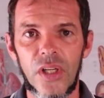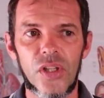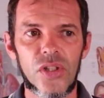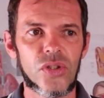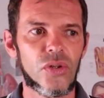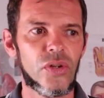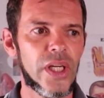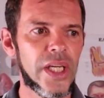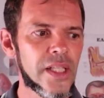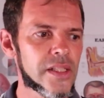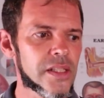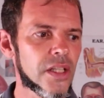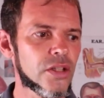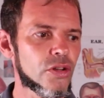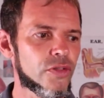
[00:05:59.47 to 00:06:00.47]
So
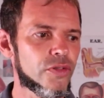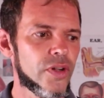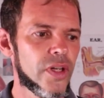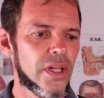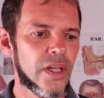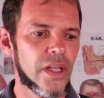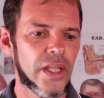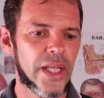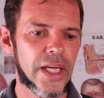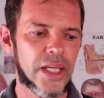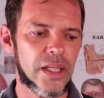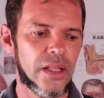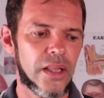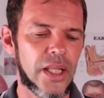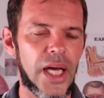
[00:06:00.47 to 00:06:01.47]
instead of
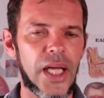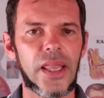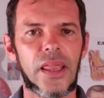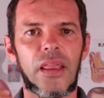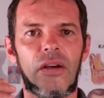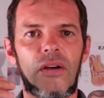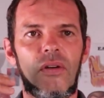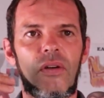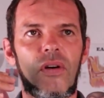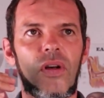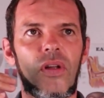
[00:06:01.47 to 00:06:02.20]
like not